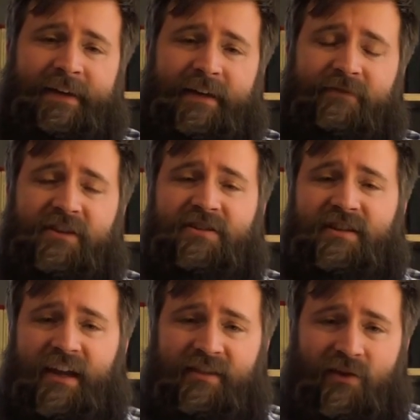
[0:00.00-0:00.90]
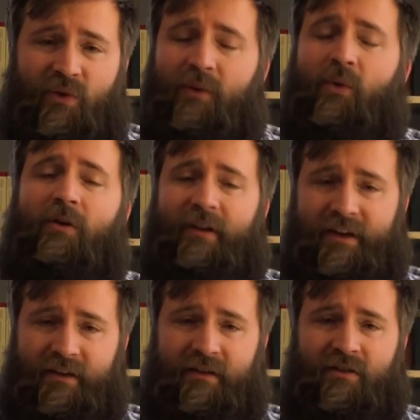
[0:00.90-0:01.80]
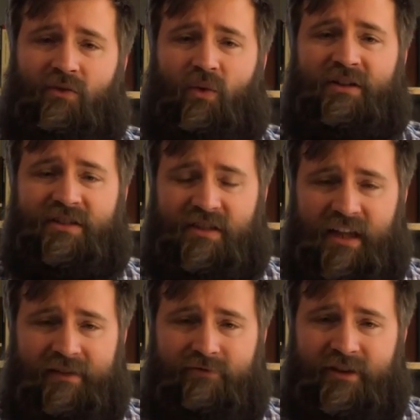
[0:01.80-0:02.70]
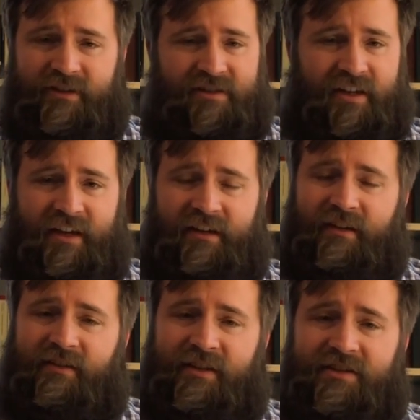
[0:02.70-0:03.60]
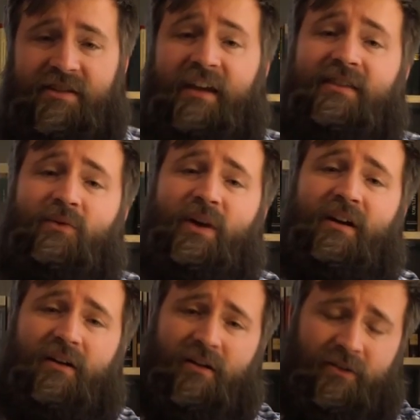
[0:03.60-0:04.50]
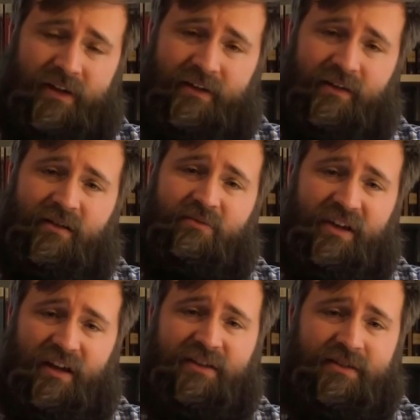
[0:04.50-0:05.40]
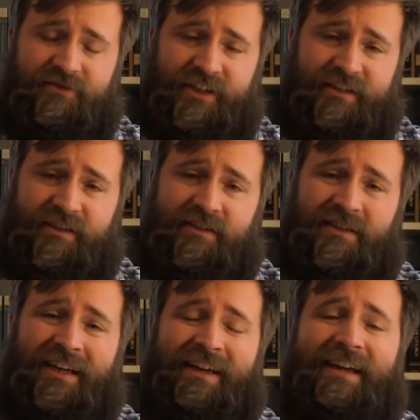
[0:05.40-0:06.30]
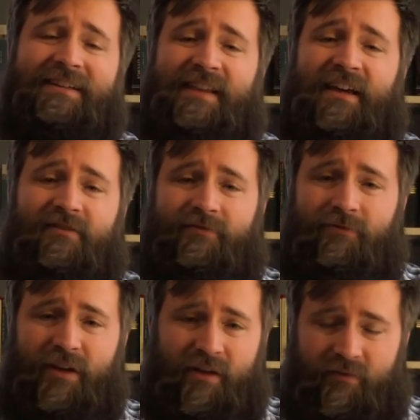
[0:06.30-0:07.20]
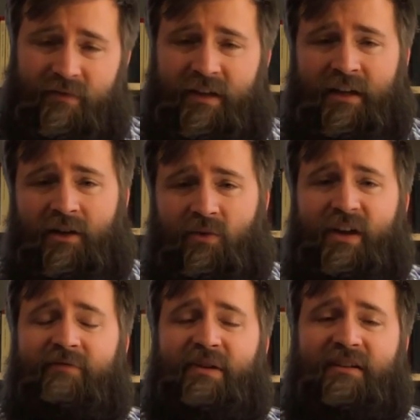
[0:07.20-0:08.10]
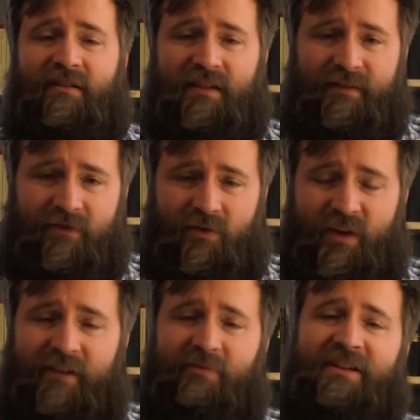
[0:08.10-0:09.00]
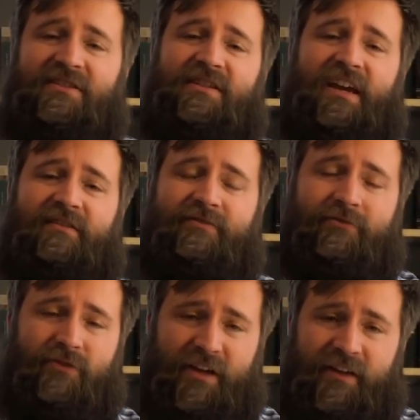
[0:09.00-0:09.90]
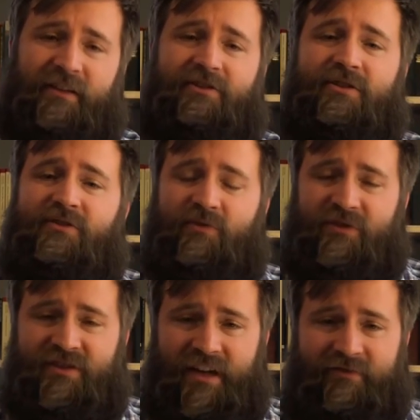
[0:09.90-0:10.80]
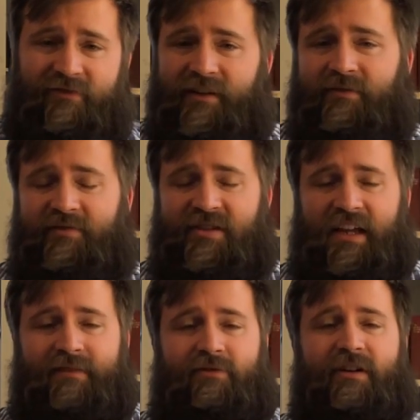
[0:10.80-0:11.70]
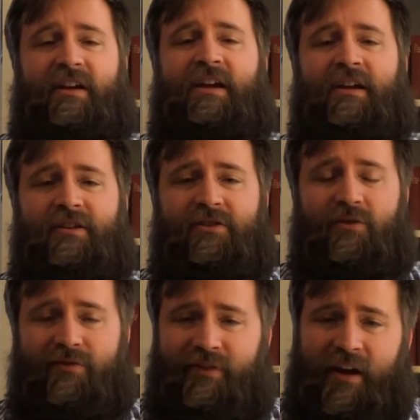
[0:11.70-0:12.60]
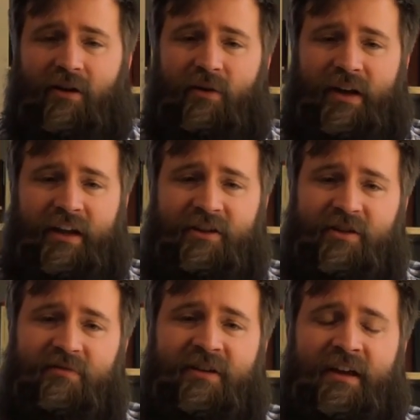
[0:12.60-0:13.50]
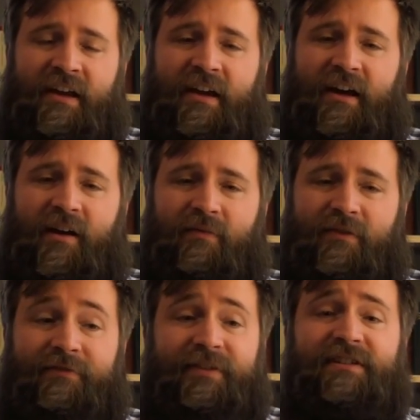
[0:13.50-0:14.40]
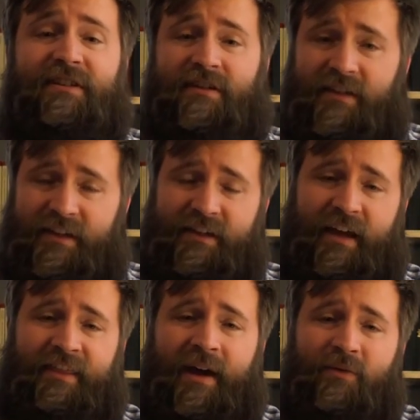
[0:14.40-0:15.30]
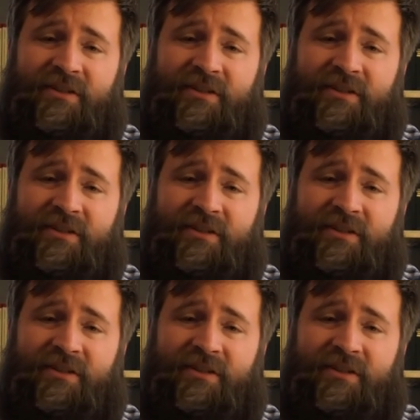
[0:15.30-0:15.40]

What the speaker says: If the state that we were in was slavery to sin, the state that we are in because of Jesus is that of freedom. We have been delivered. We have been set free. The Jews were set free from slavery to Pharaoh in Egypt physically, and that